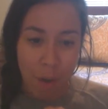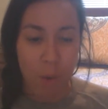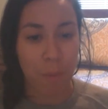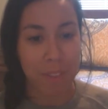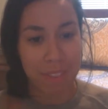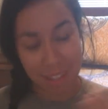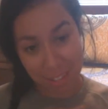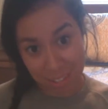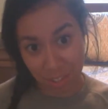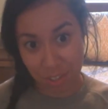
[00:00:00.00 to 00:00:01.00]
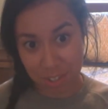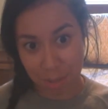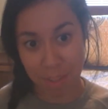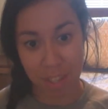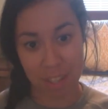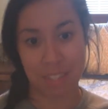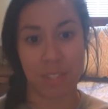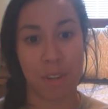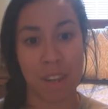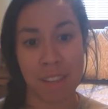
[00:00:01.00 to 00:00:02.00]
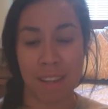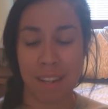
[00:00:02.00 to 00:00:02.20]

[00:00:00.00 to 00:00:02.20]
or what they considered something concerning that